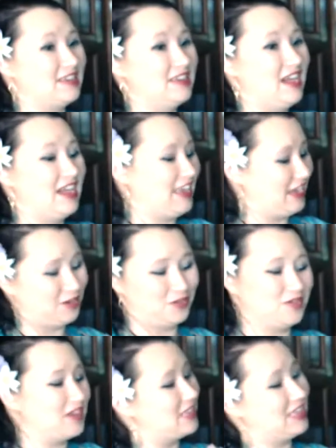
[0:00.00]
I can't
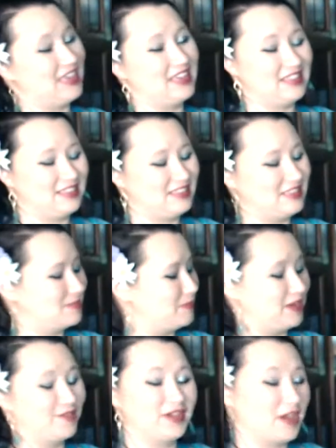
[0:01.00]
drink like this
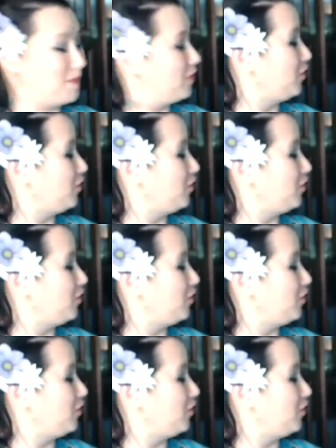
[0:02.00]
big of a cup of